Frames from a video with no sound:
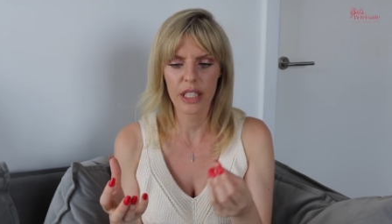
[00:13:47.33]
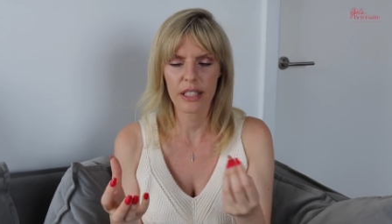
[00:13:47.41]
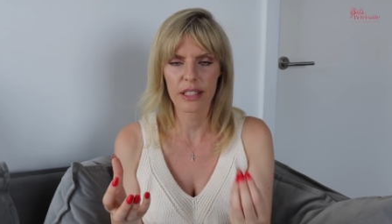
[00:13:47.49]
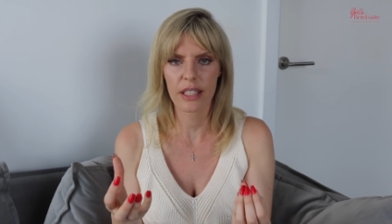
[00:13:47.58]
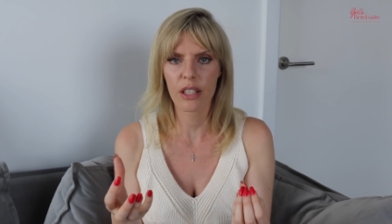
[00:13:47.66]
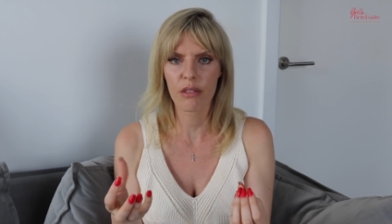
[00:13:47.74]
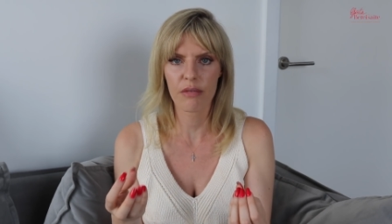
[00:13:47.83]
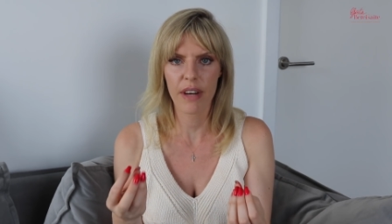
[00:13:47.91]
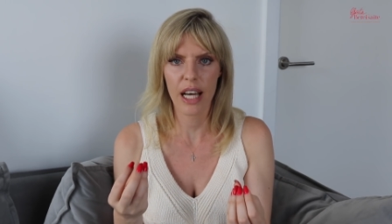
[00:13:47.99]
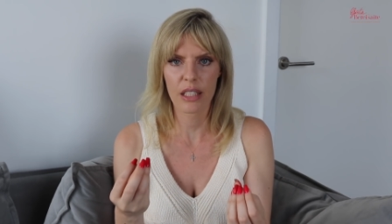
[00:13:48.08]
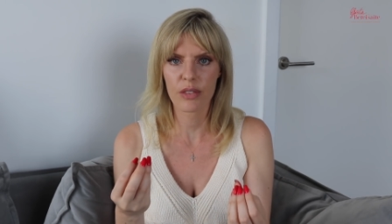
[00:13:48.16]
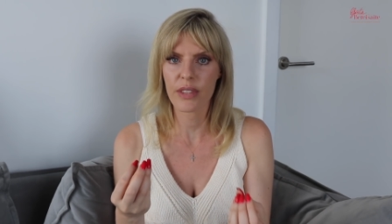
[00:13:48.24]
instead of
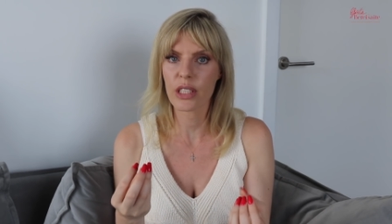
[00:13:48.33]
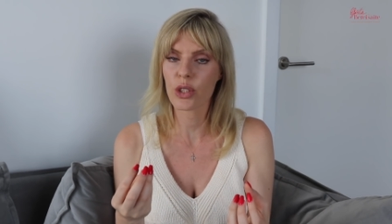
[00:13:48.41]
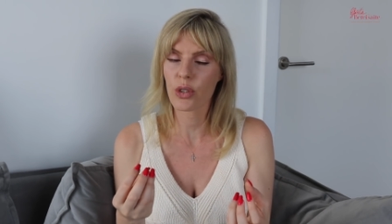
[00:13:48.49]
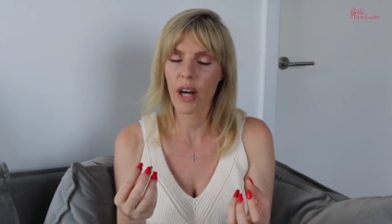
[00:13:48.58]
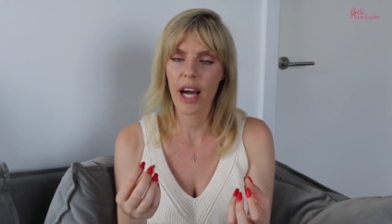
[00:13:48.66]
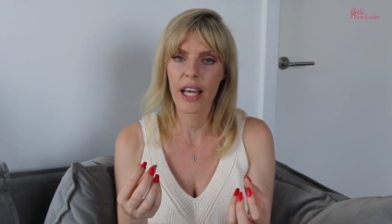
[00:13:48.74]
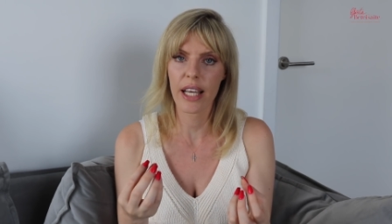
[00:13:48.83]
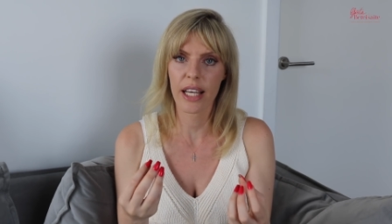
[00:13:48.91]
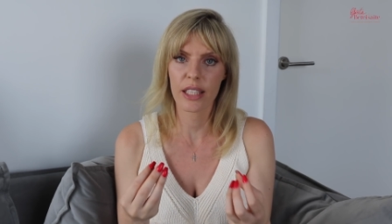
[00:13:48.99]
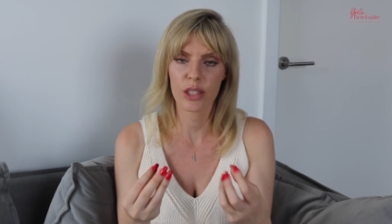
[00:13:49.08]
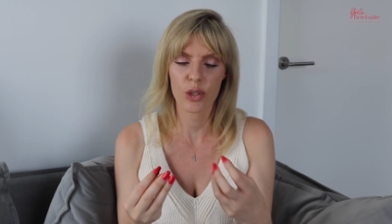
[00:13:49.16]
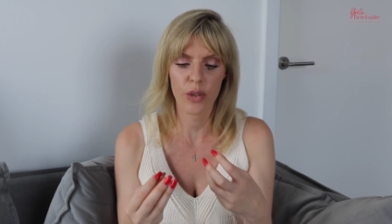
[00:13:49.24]
that, we try
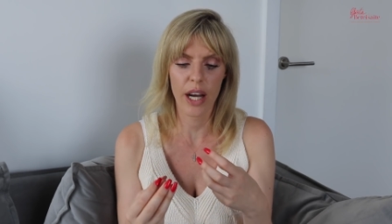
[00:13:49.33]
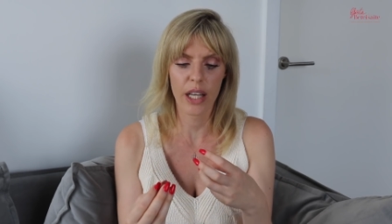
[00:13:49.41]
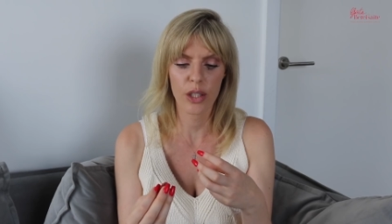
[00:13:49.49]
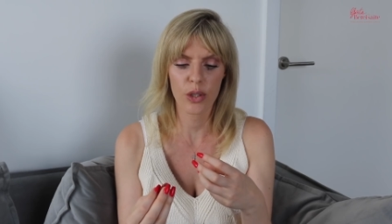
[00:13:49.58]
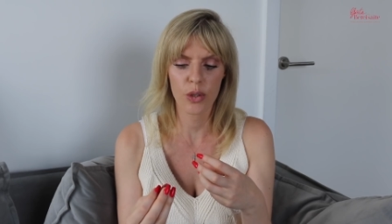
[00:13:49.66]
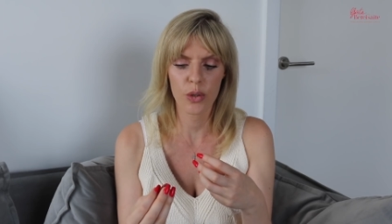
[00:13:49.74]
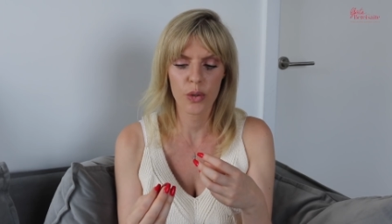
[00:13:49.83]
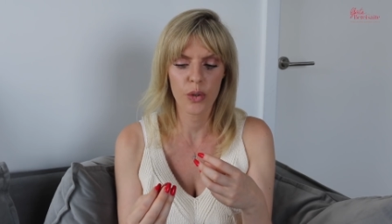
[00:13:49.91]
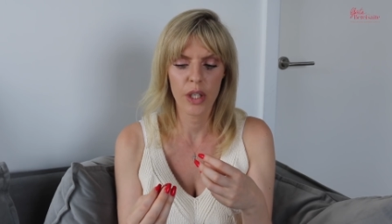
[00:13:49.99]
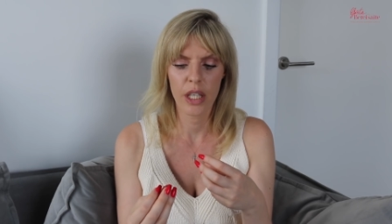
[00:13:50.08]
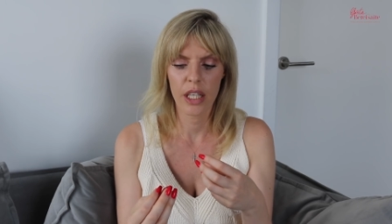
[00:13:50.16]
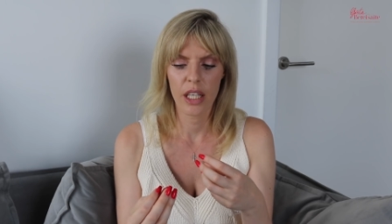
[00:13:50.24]
and drag
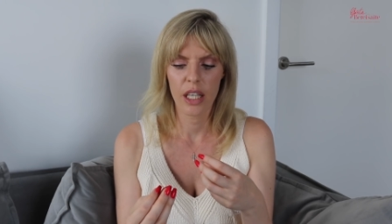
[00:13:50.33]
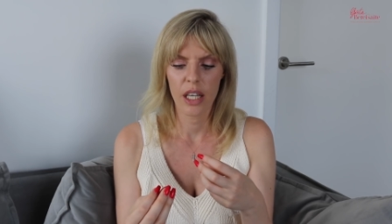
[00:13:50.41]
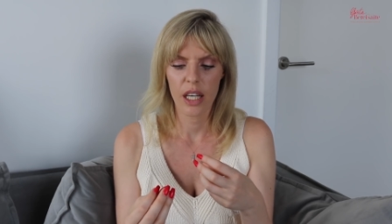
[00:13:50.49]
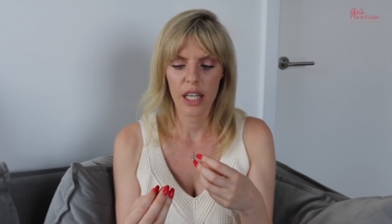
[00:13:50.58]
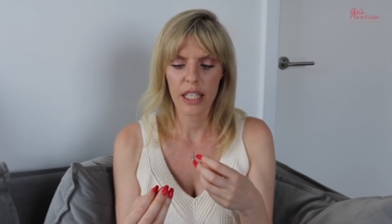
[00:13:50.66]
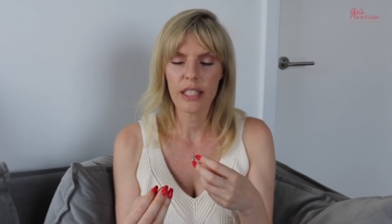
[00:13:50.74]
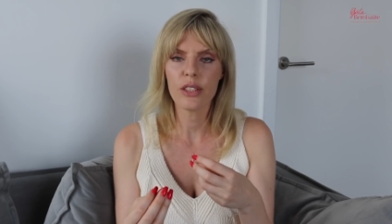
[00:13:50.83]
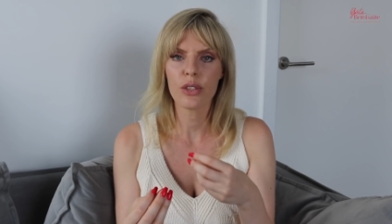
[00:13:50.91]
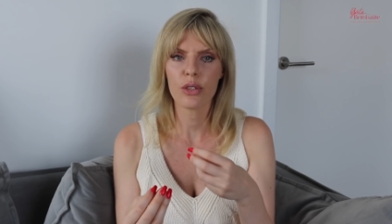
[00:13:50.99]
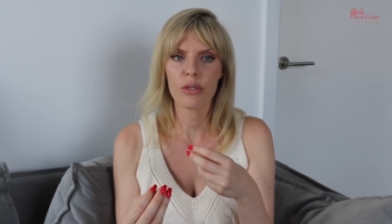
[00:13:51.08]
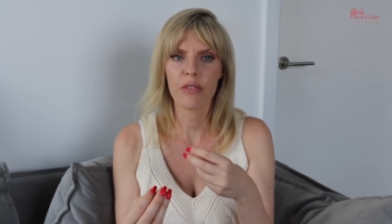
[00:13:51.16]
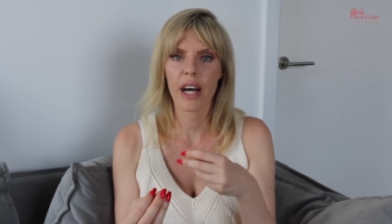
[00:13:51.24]
you
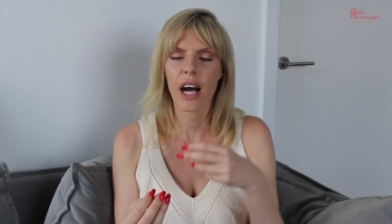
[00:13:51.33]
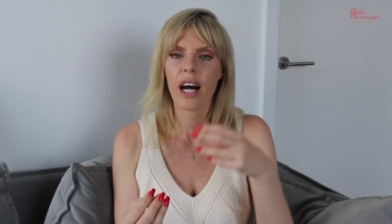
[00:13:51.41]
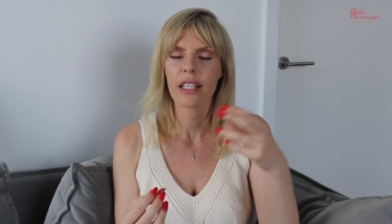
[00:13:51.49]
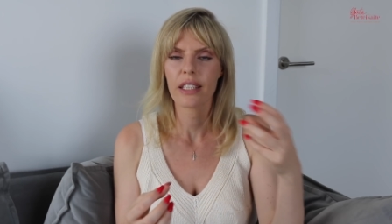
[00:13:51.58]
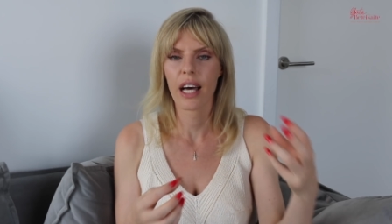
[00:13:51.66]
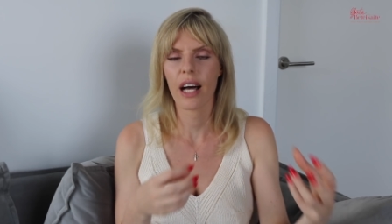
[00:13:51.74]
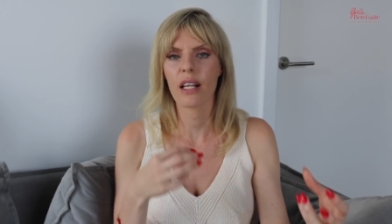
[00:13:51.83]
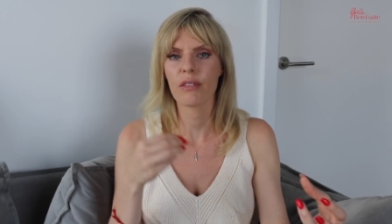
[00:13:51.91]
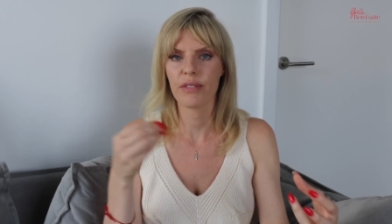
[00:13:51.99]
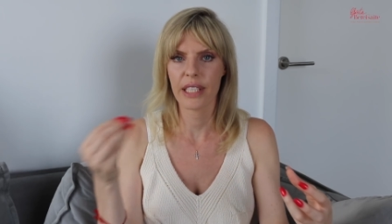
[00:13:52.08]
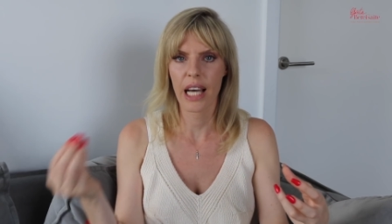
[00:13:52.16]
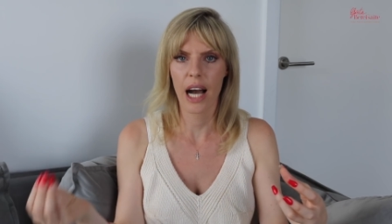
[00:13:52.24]
into the
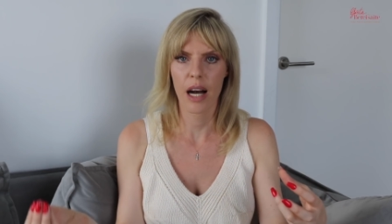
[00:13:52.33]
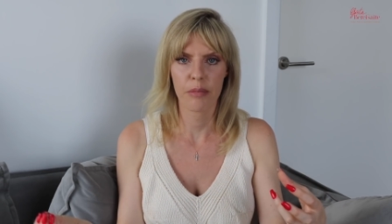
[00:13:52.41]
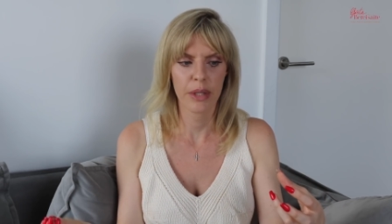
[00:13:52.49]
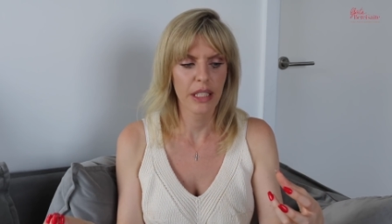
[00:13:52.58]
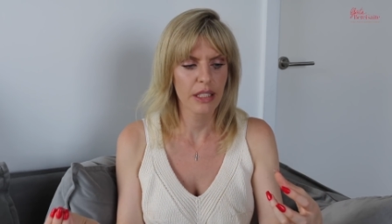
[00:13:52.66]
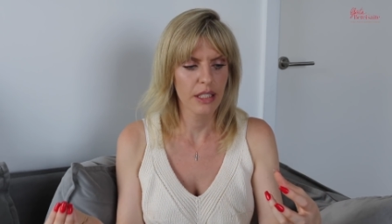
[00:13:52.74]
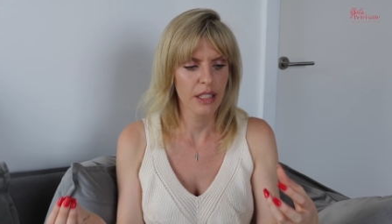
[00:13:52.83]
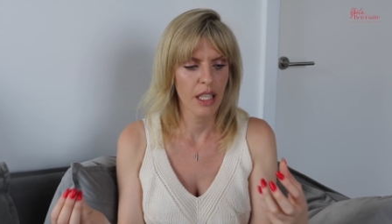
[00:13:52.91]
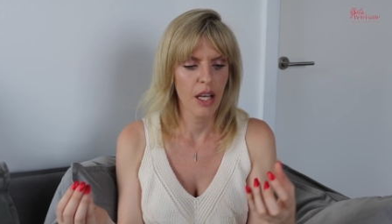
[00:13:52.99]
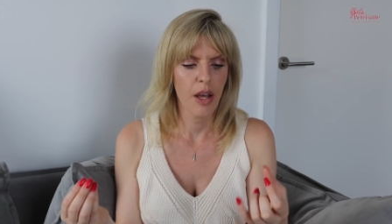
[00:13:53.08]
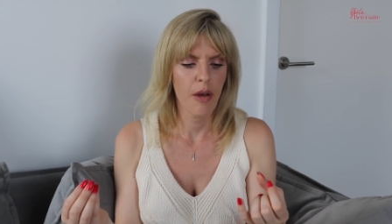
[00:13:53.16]
unhealthy habits.